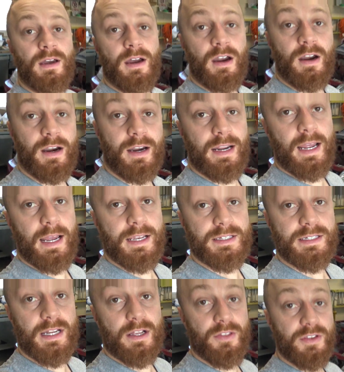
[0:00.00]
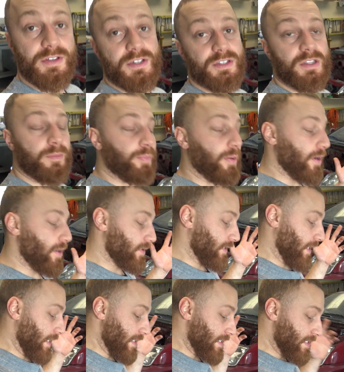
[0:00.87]
All right guys, now this is the part
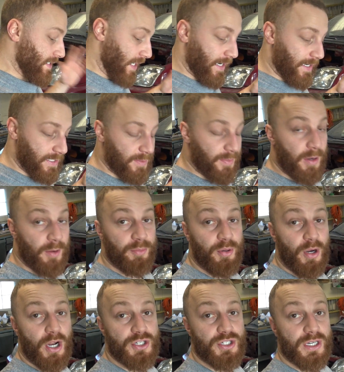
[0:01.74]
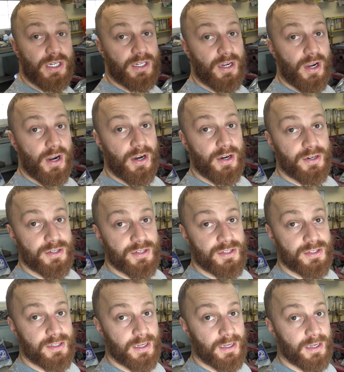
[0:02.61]
that sucks about project
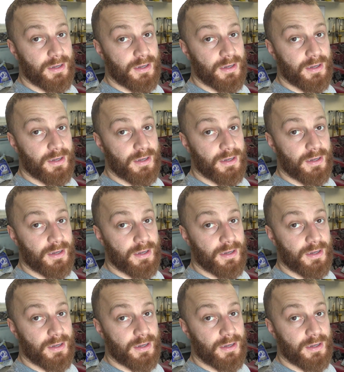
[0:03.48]
cars.